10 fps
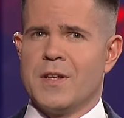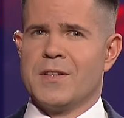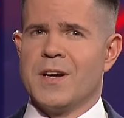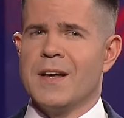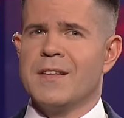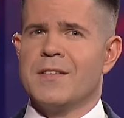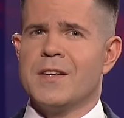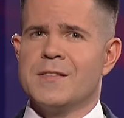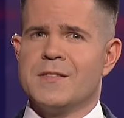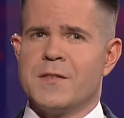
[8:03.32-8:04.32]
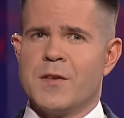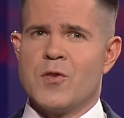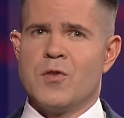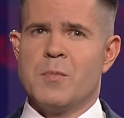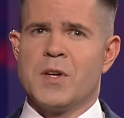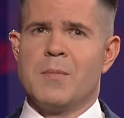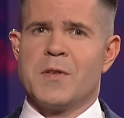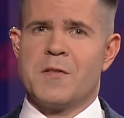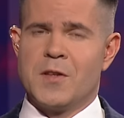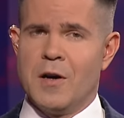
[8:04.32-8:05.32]
that guided his decision to become
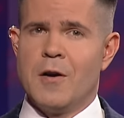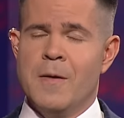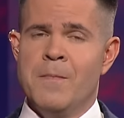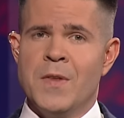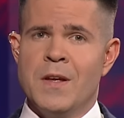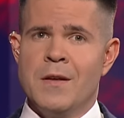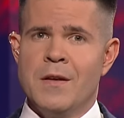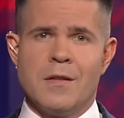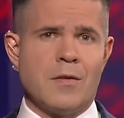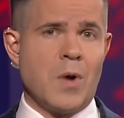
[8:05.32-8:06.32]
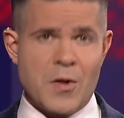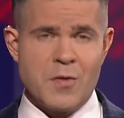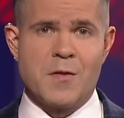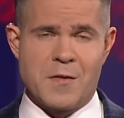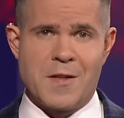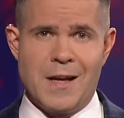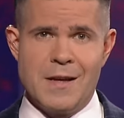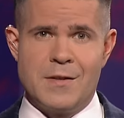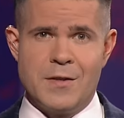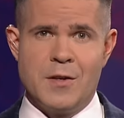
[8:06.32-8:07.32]
a star in the Russian
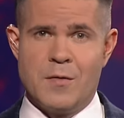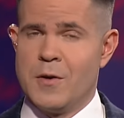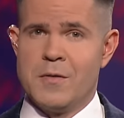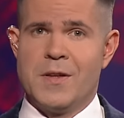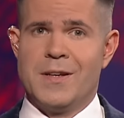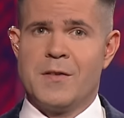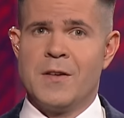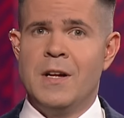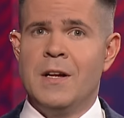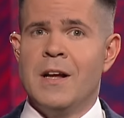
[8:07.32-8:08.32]
society, of all things.